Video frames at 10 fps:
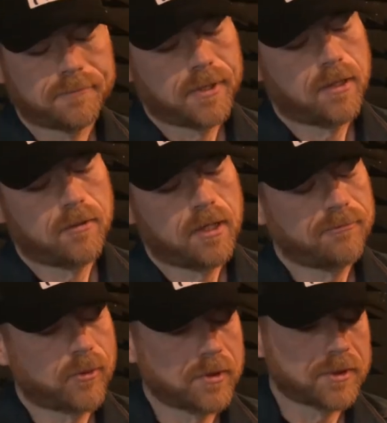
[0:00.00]
no.
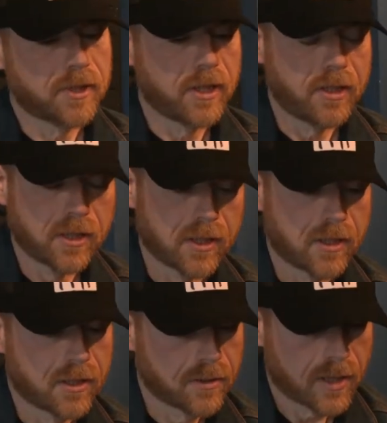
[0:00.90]
Unfortunately,
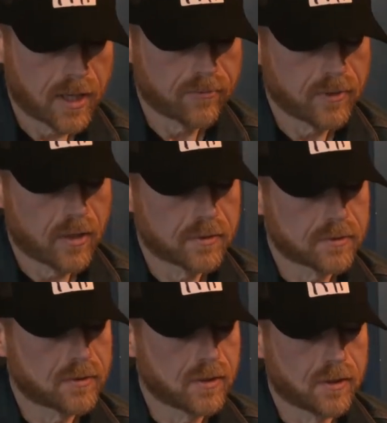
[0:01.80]
uh, I've
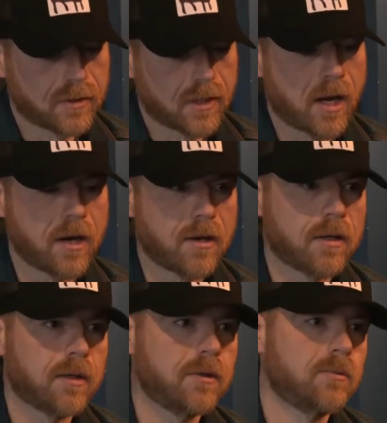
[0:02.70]
lost uh,
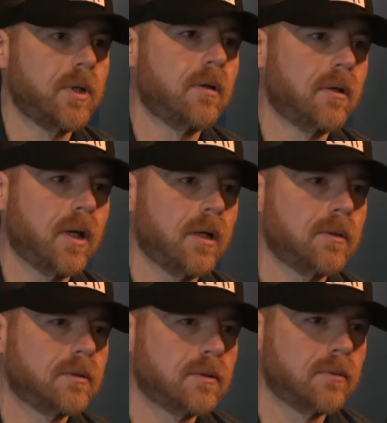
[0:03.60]
hair as well
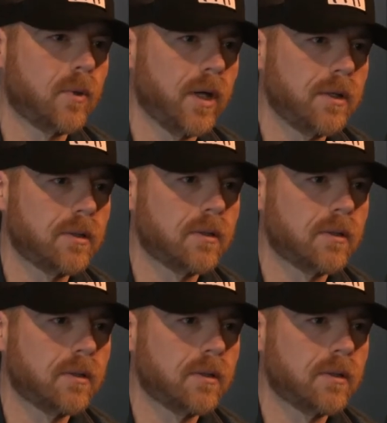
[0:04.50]
as hmm. weight.